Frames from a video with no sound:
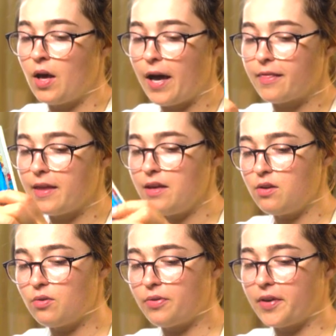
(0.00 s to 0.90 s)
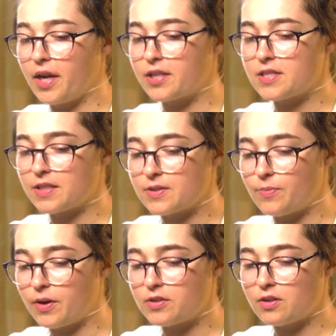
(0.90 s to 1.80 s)
I think the next 6
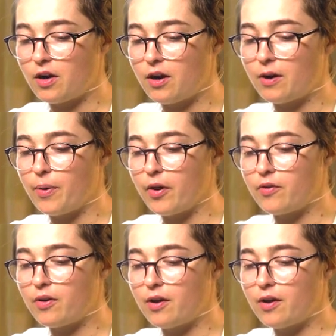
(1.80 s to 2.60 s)
months are about